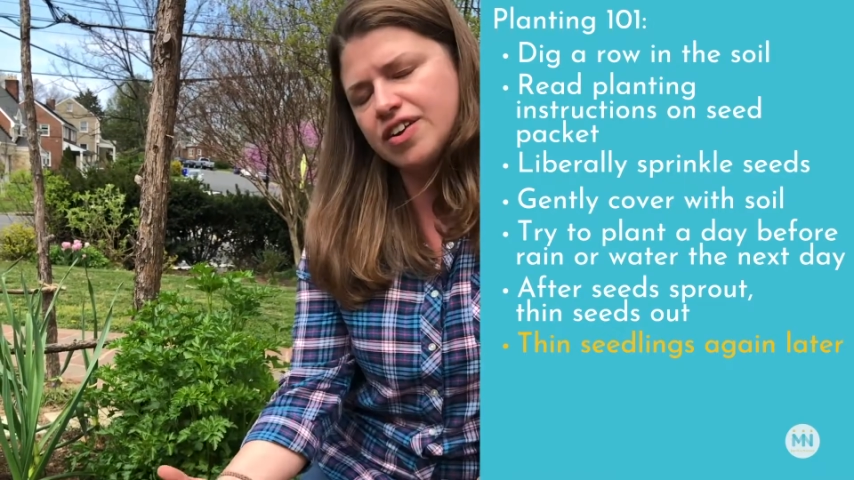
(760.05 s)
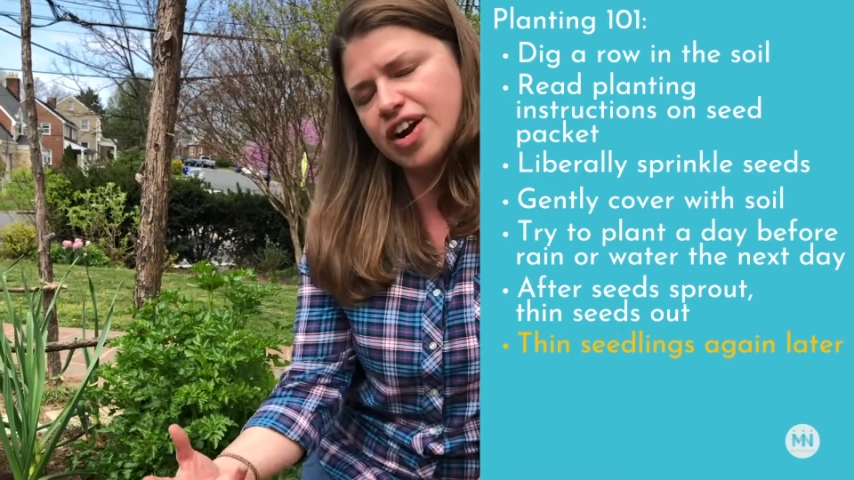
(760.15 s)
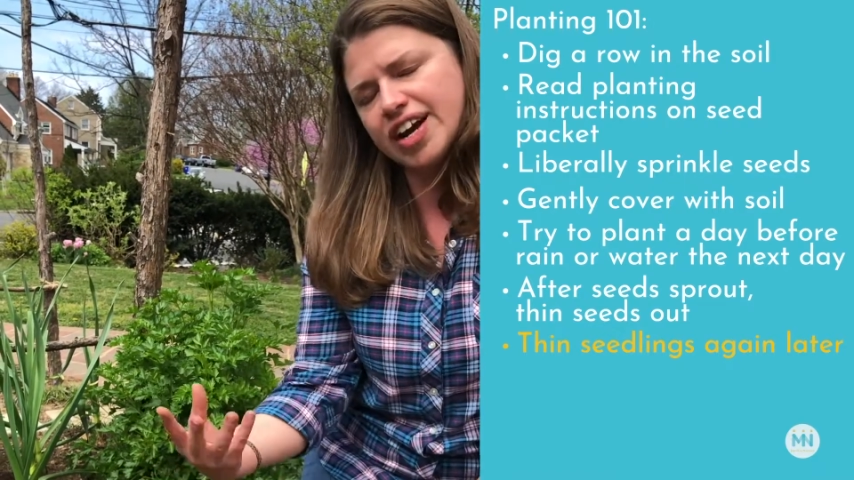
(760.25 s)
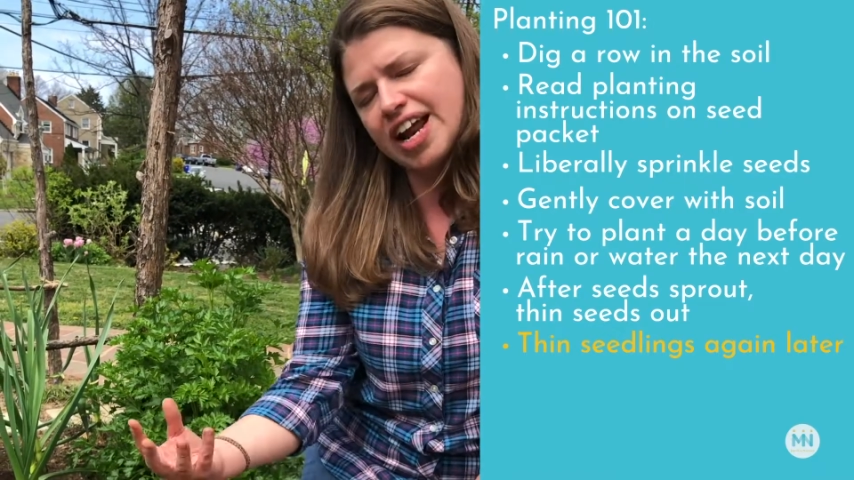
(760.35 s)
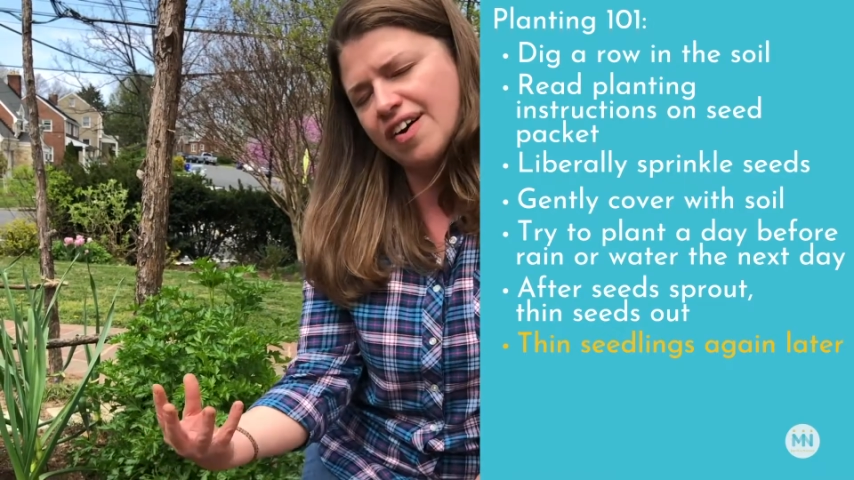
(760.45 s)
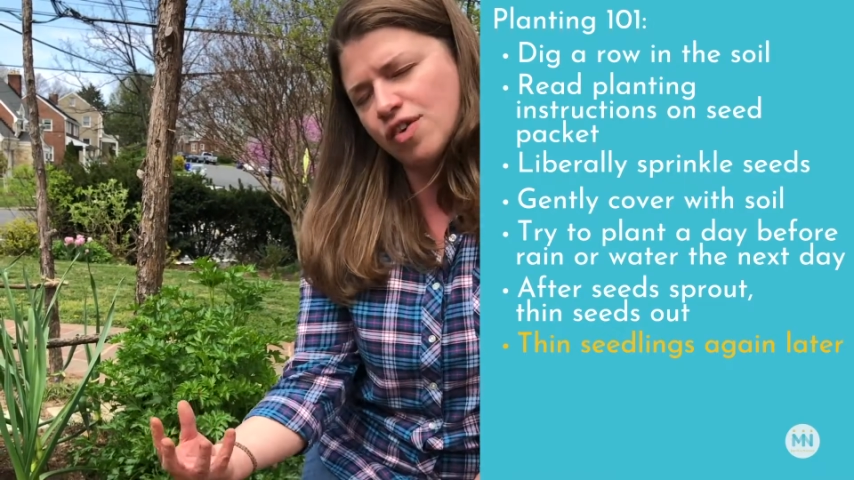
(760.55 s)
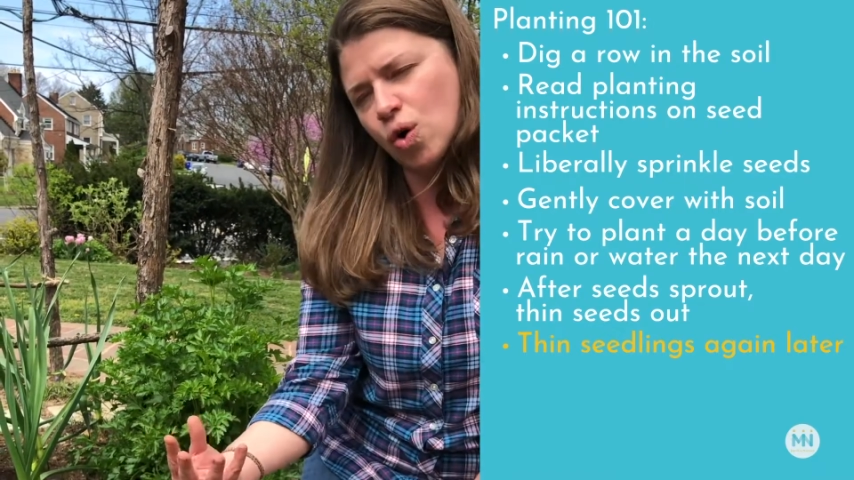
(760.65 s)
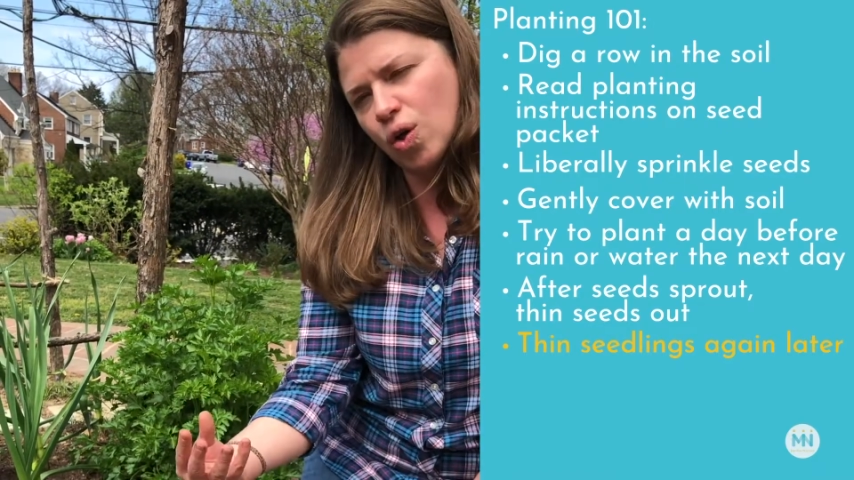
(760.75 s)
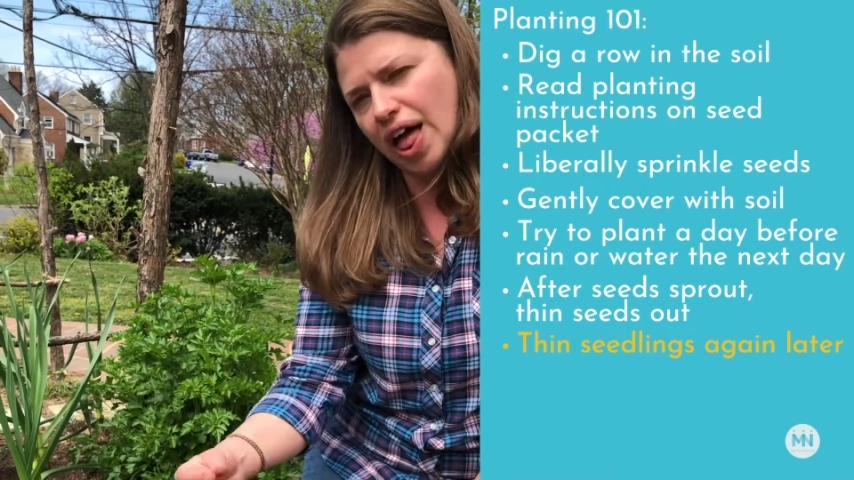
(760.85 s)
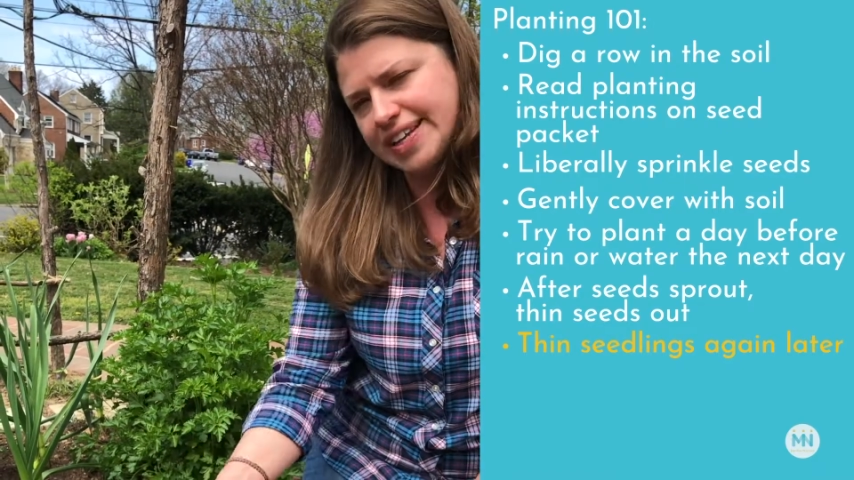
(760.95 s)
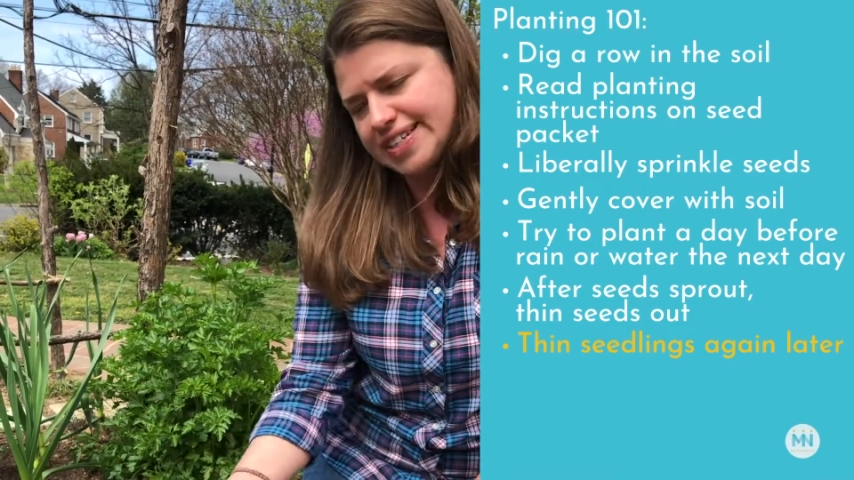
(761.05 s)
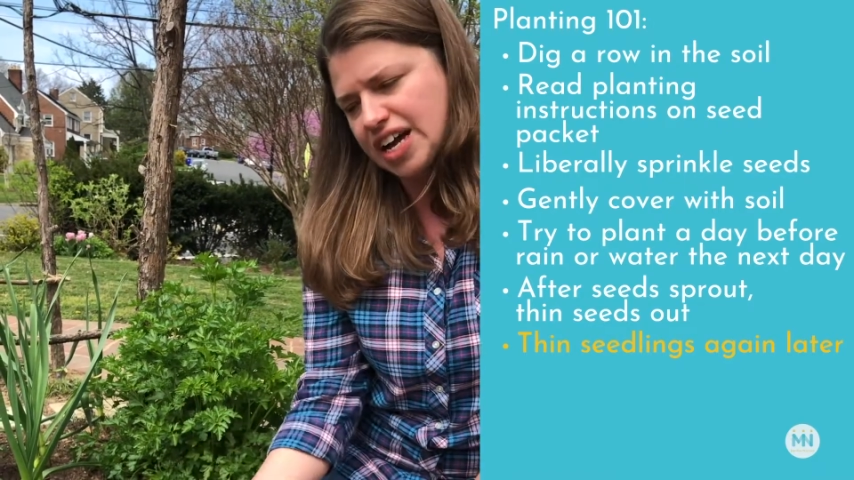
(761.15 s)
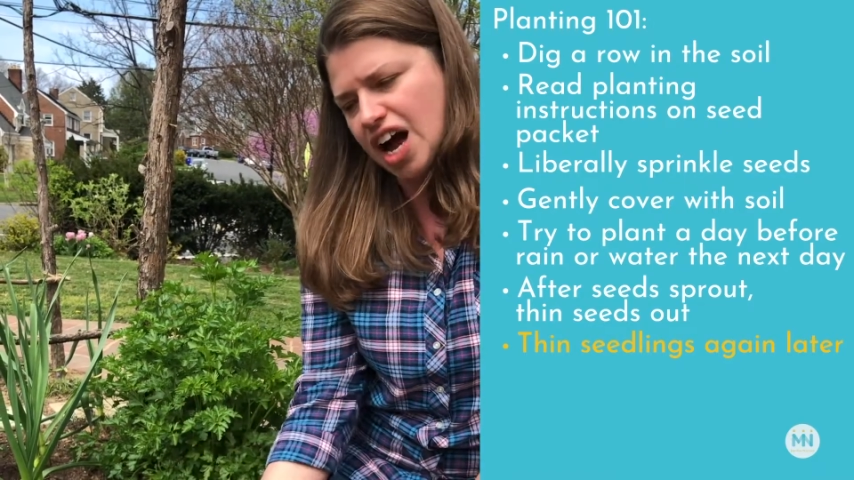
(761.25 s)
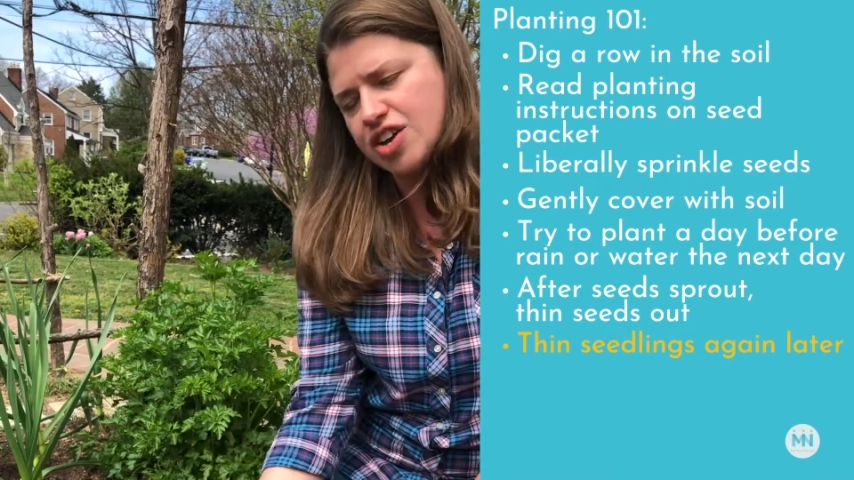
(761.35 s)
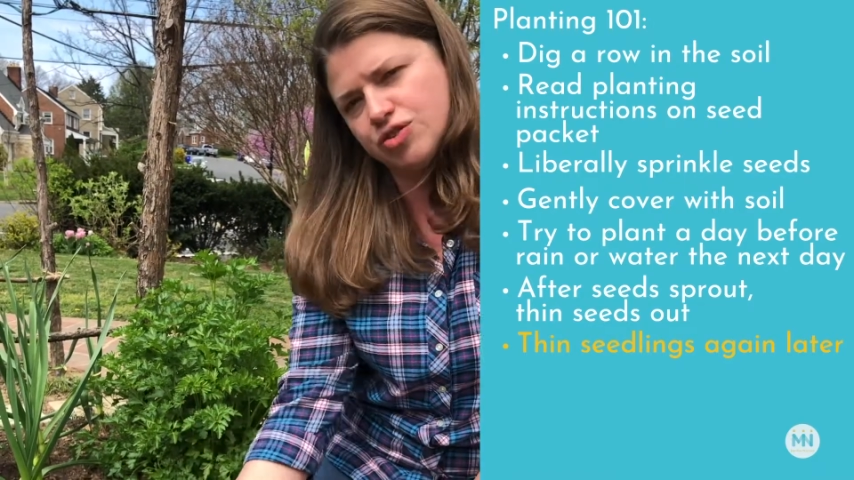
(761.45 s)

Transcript: You're not going to have a whole head to cut.